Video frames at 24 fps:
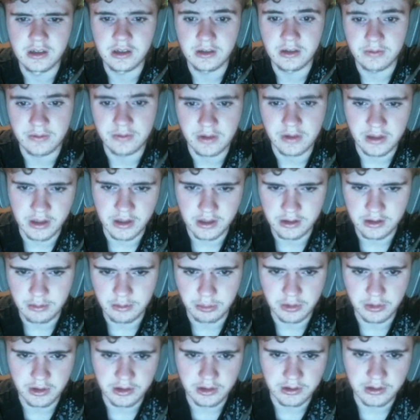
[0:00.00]
Forgot to
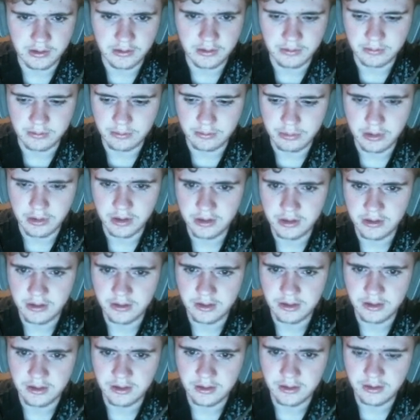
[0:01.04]
put the
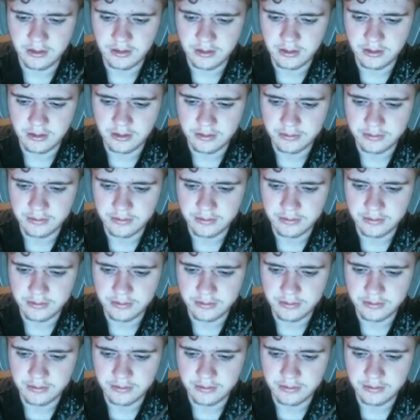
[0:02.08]
parentheses.